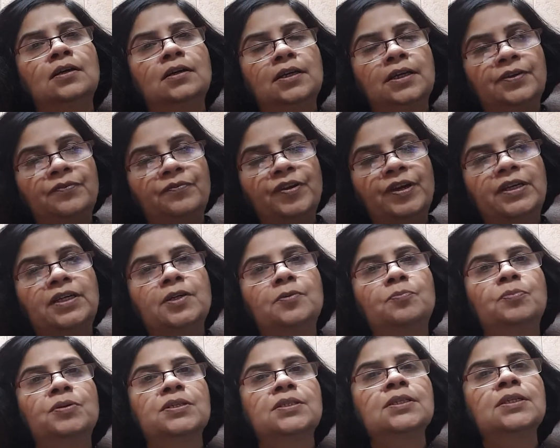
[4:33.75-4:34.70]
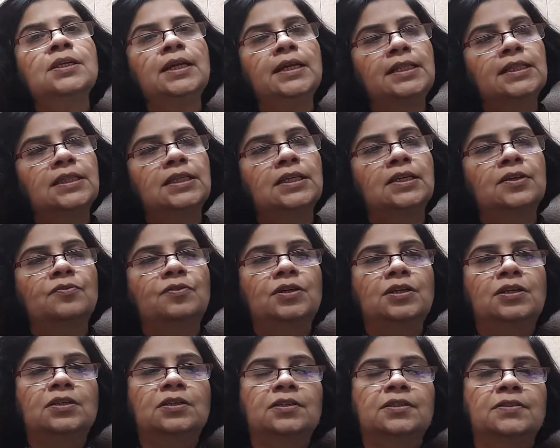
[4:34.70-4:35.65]
infected person, healthcare
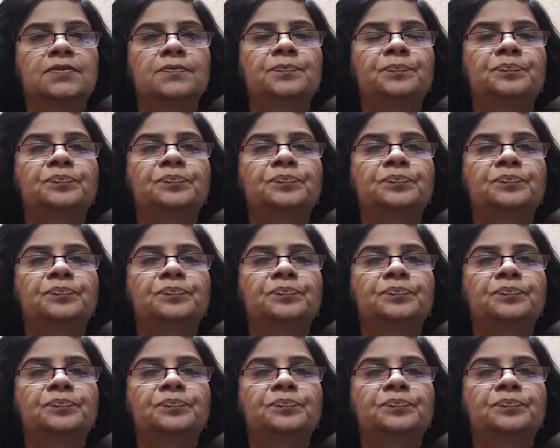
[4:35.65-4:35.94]
workers.